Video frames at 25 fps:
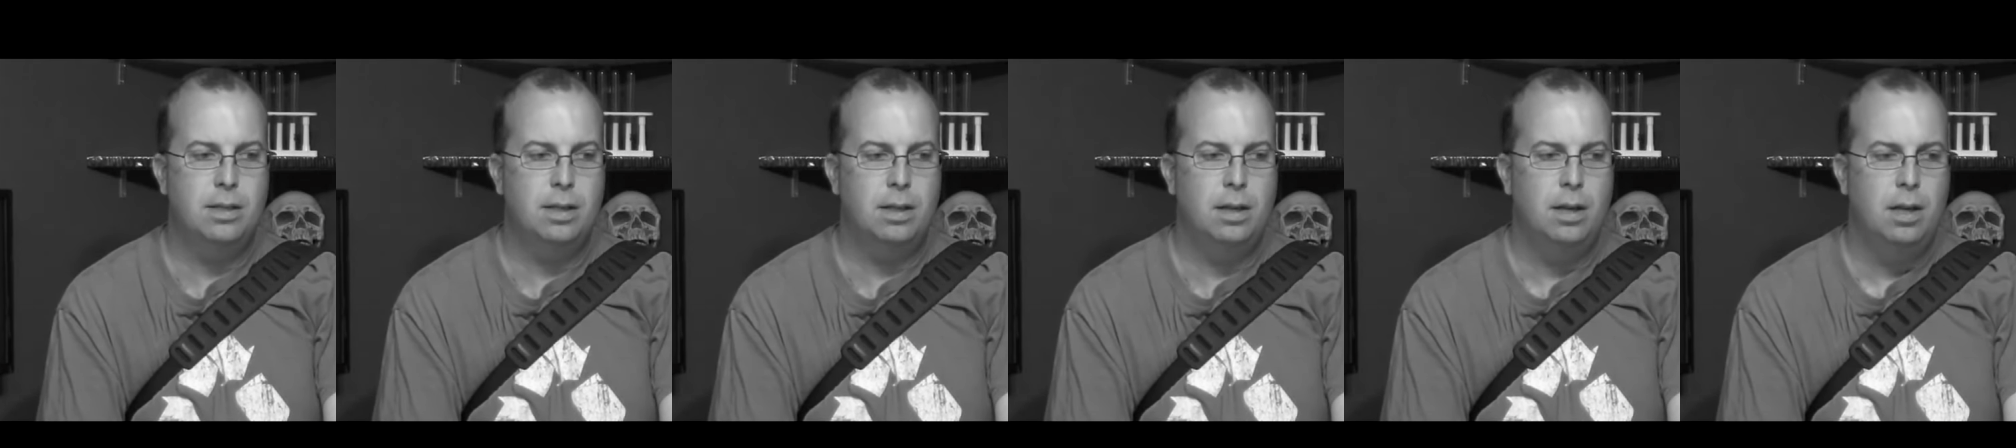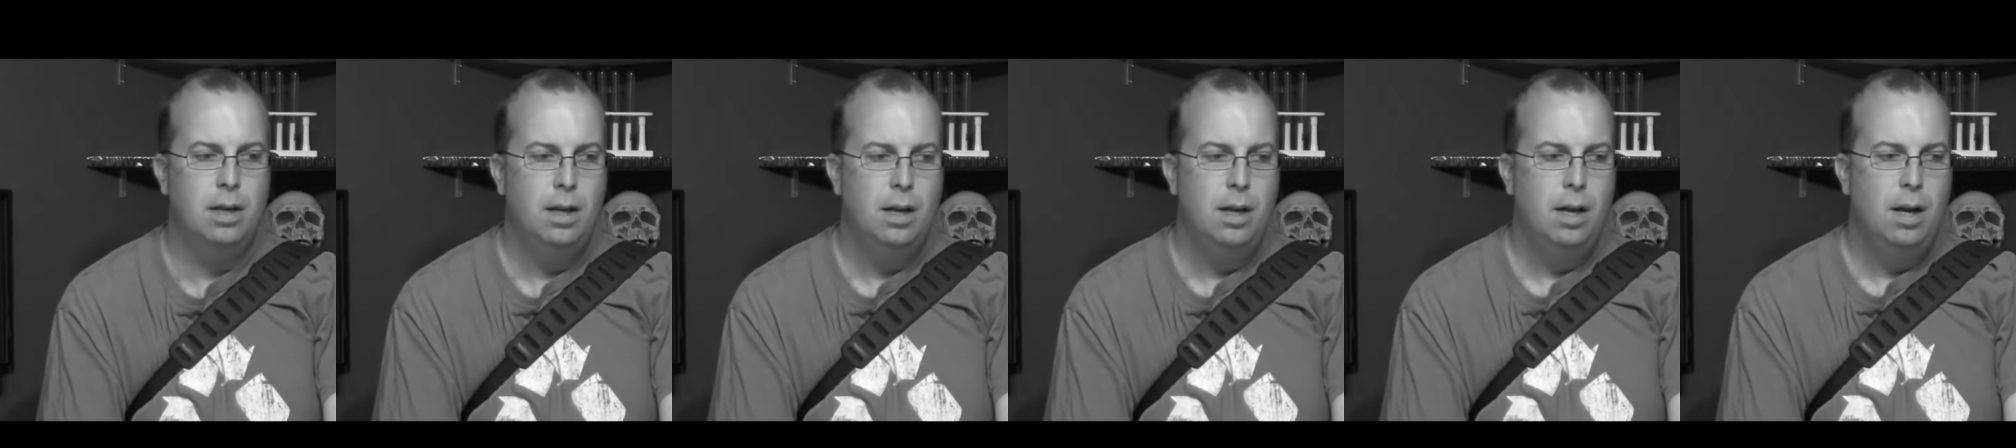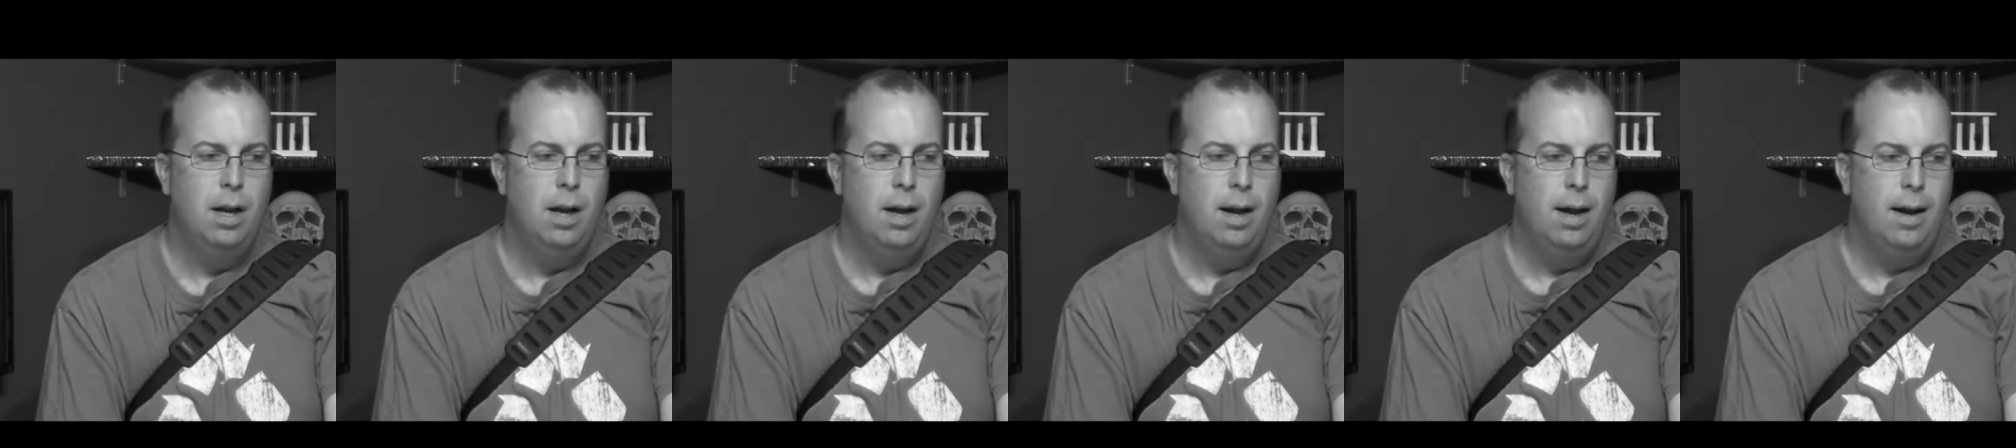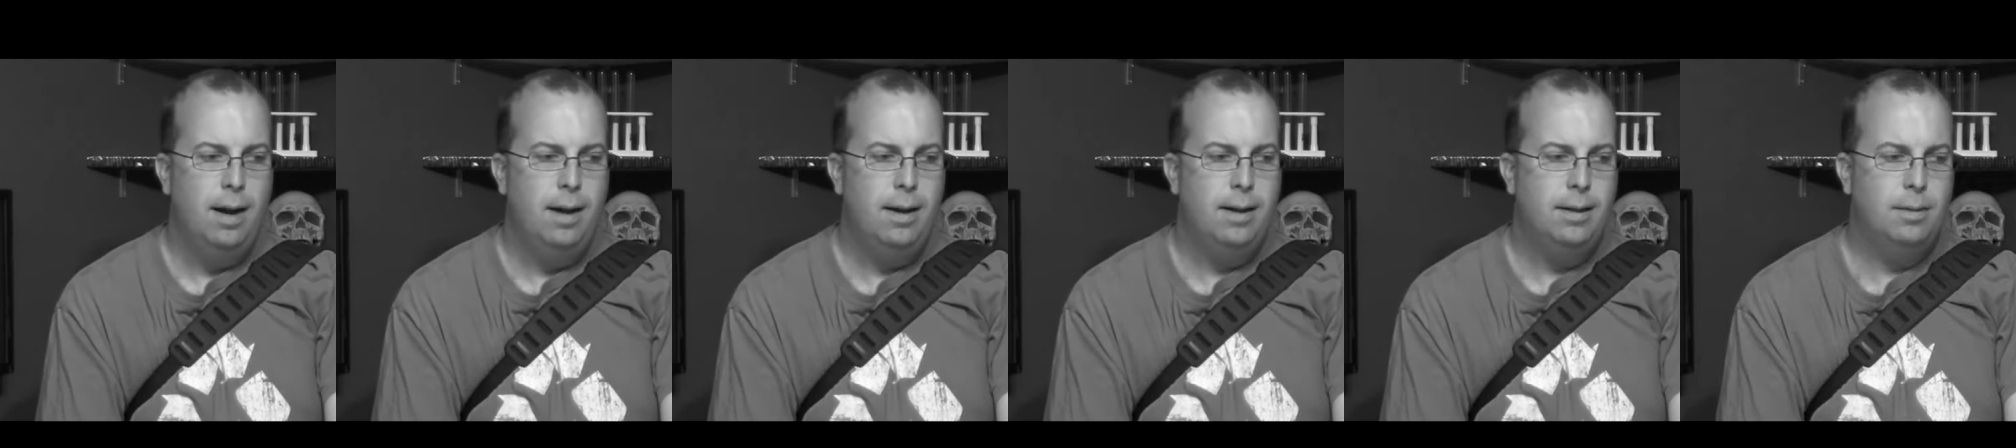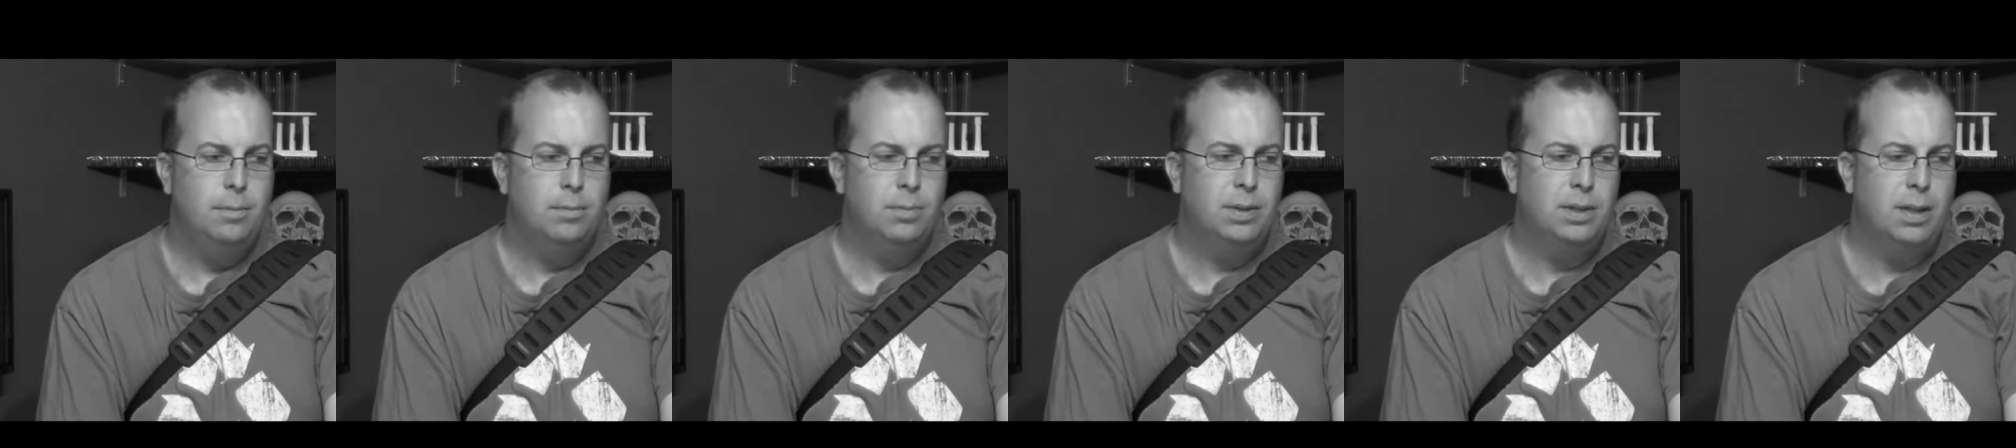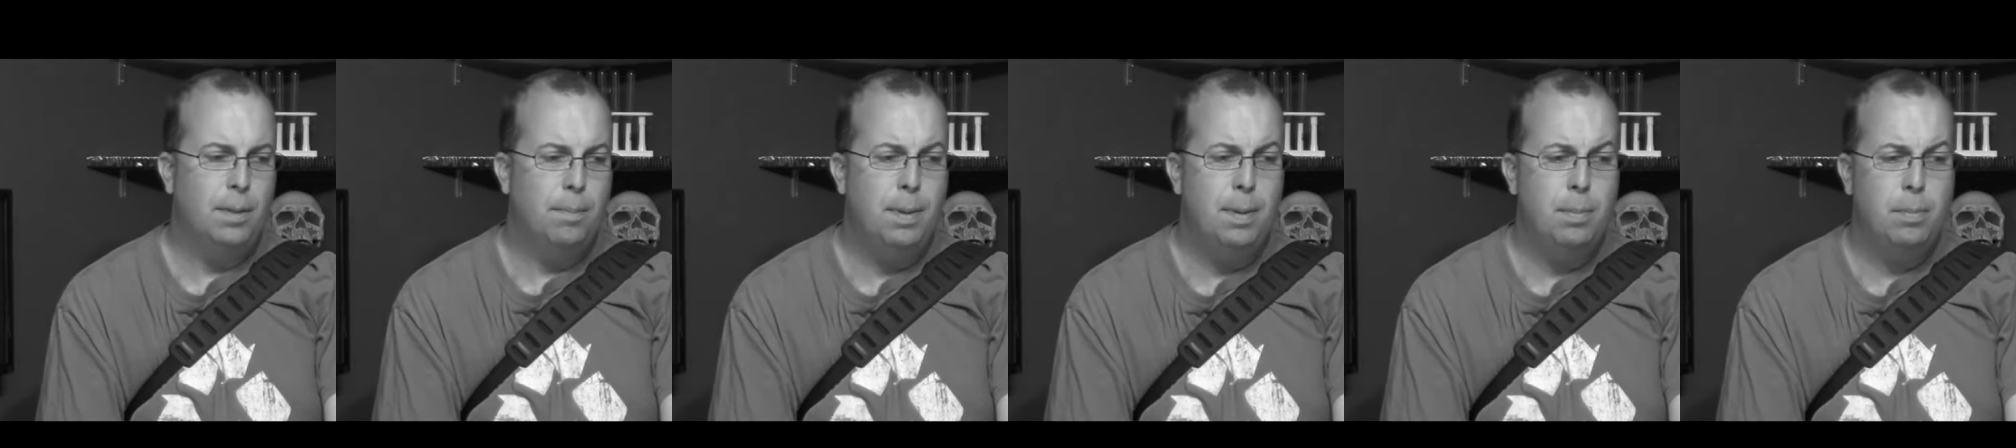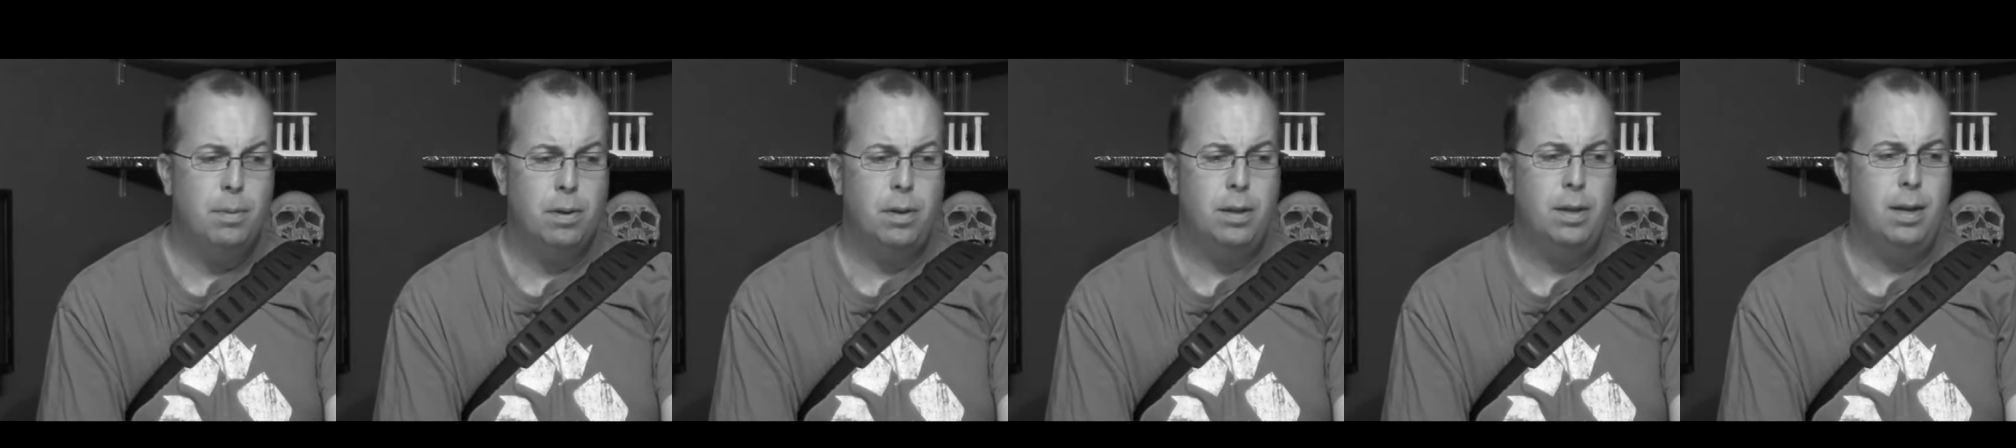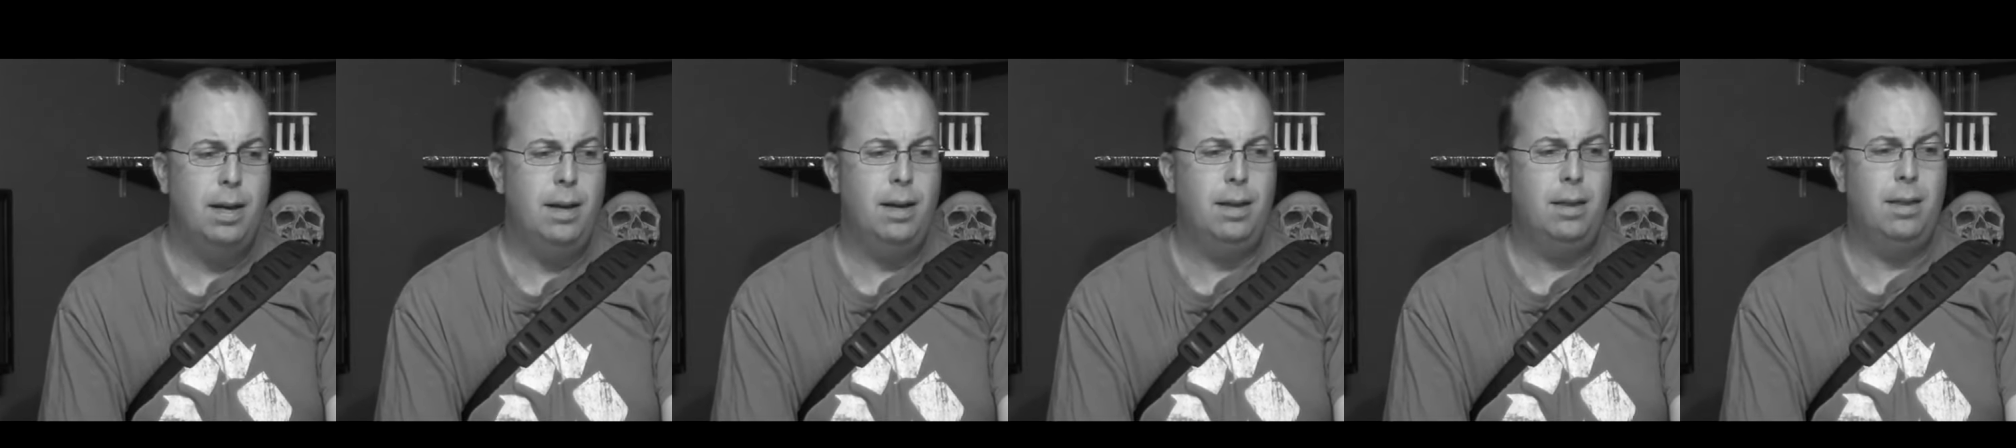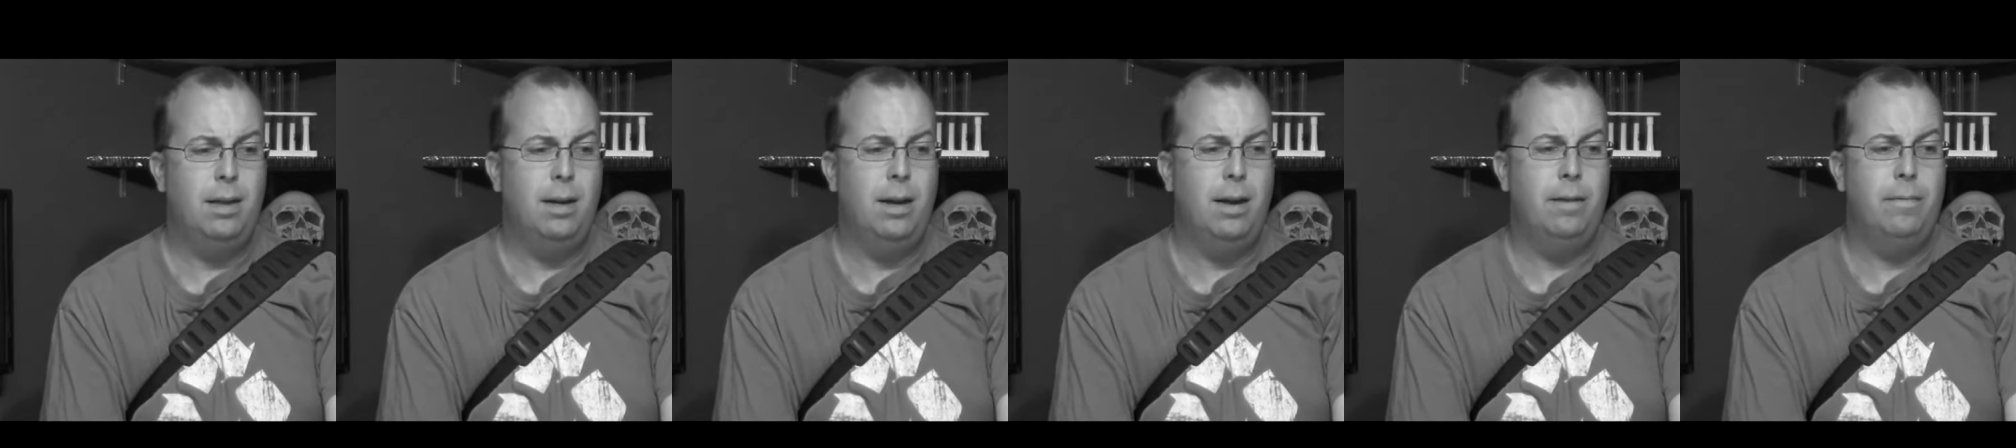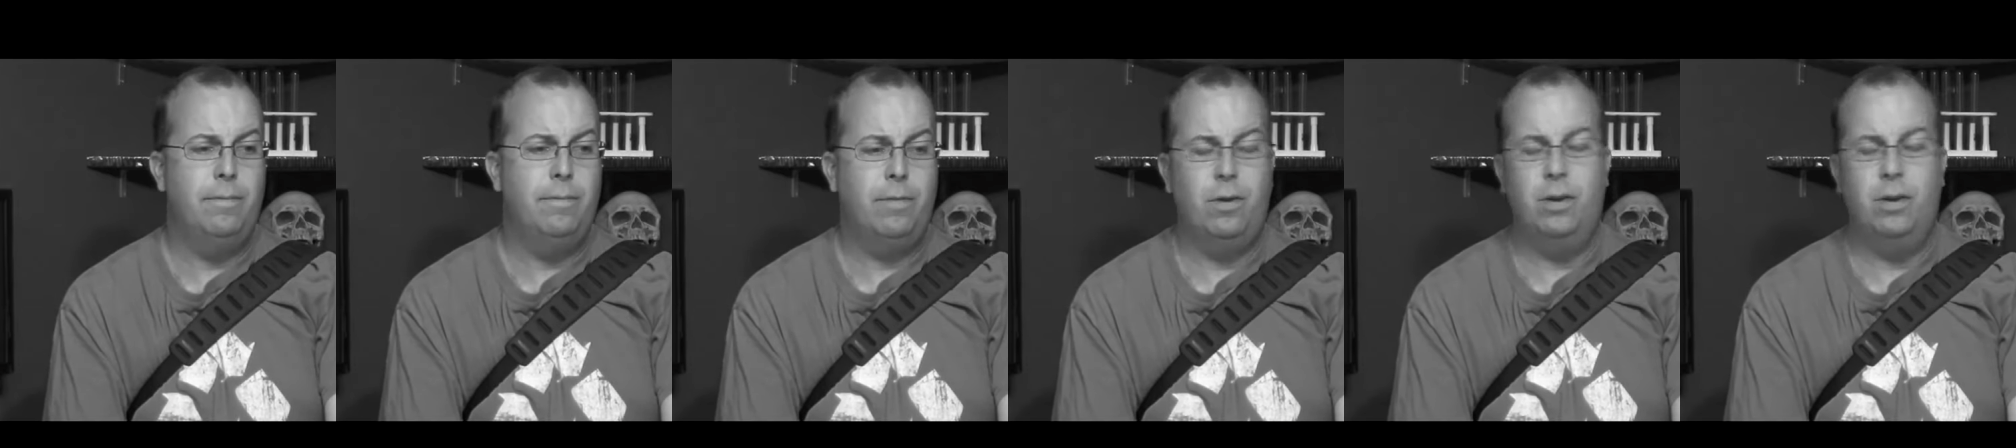and some people think that,